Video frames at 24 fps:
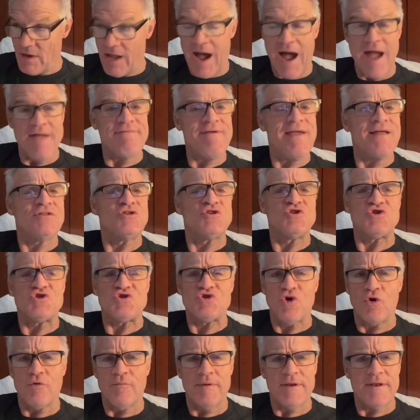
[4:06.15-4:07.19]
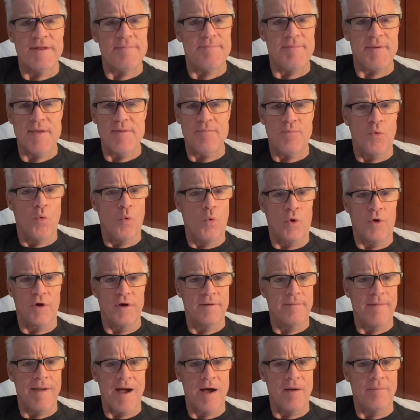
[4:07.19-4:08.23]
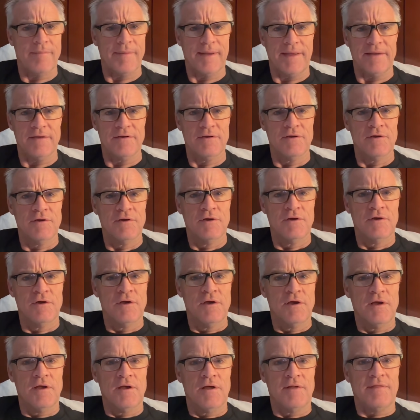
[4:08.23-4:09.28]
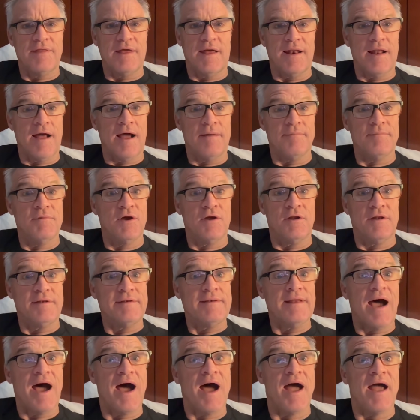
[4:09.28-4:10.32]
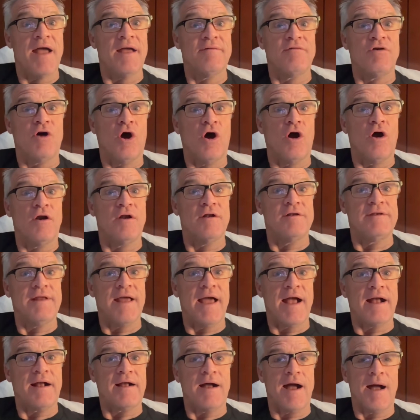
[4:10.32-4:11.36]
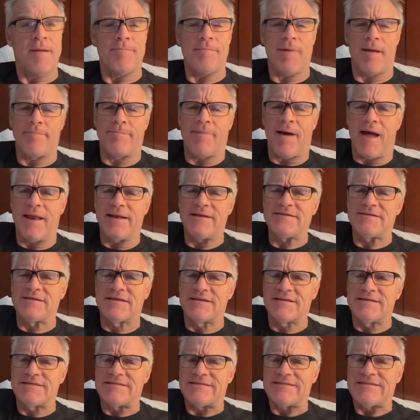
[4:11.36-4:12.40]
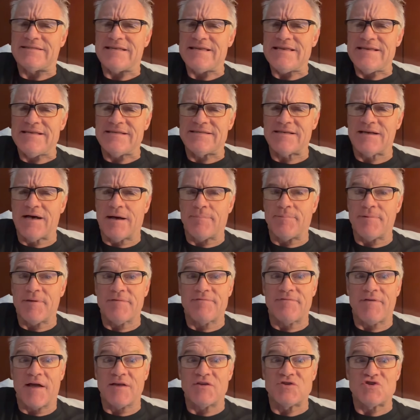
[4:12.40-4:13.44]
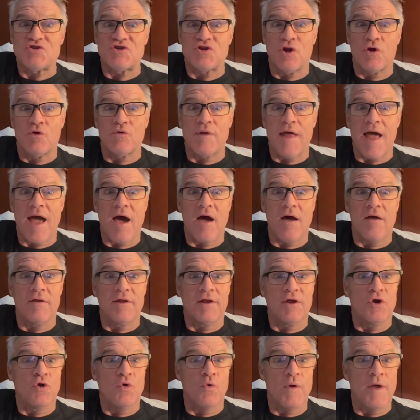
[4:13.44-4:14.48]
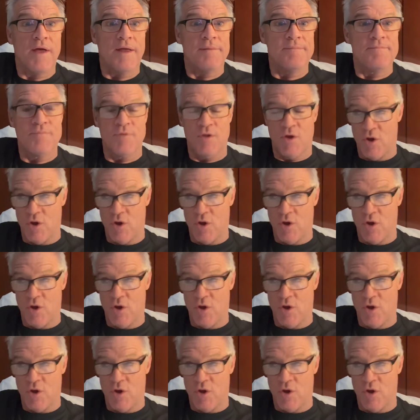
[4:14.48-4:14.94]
I've had so many people worried about me that I'm going to die of a heart attack. My body's going to seize up if I slow down and quit.